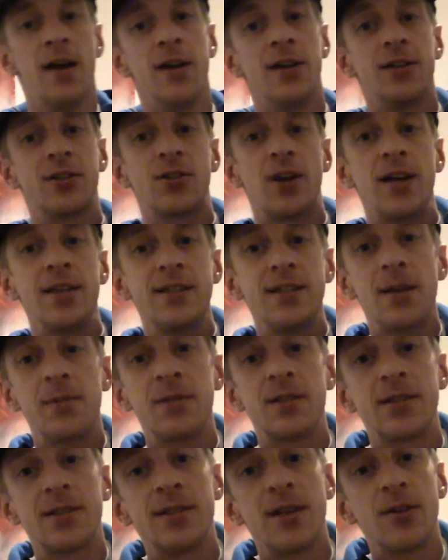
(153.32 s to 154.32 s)

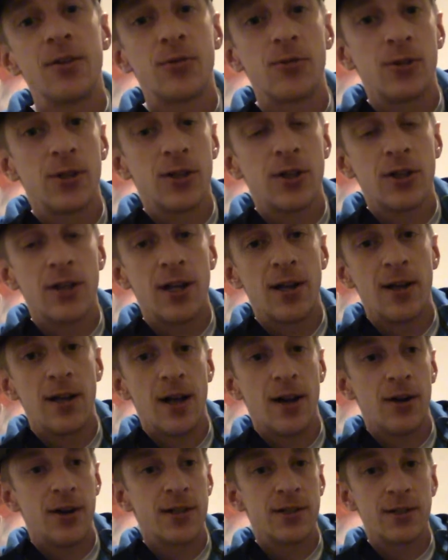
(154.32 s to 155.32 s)
Triceps is another really good
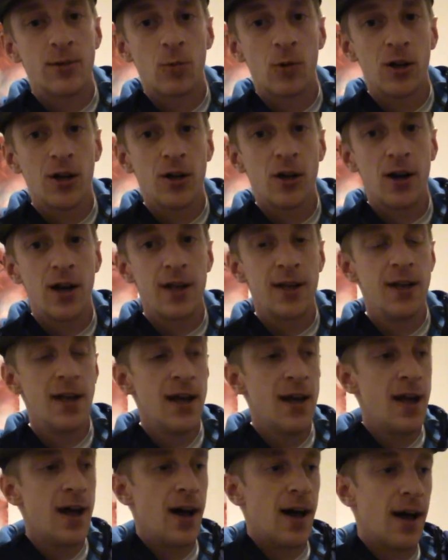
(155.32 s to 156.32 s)
area to work on.
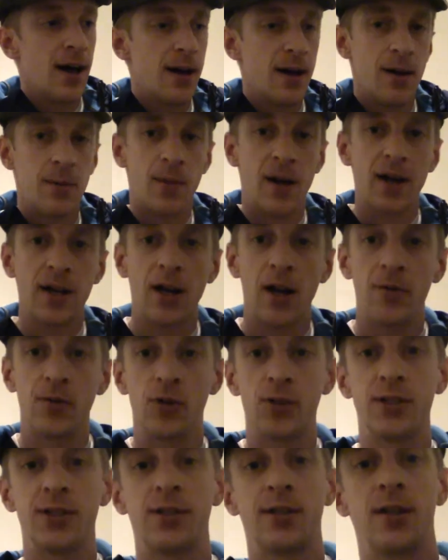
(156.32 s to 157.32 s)
I
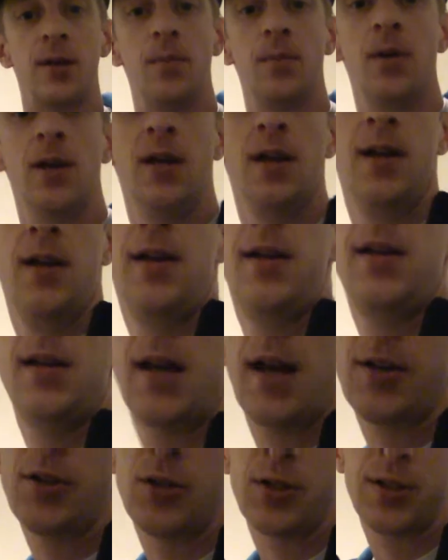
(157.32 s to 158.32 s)
covered some
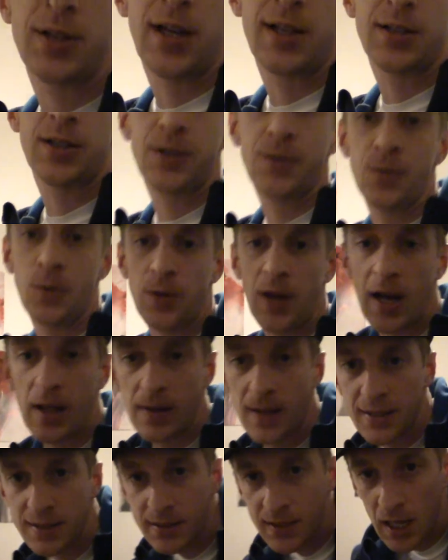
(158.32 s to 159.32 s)
exercises for that
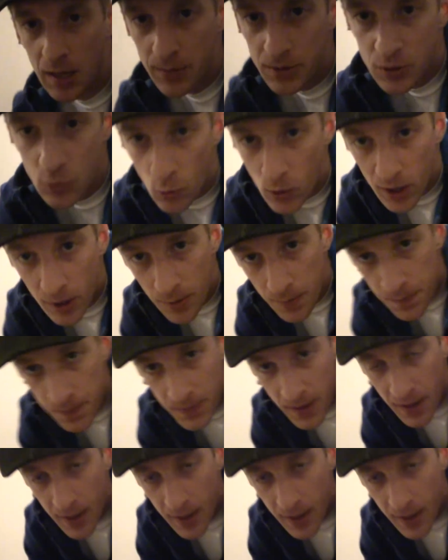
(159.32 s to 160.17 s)
last time as well.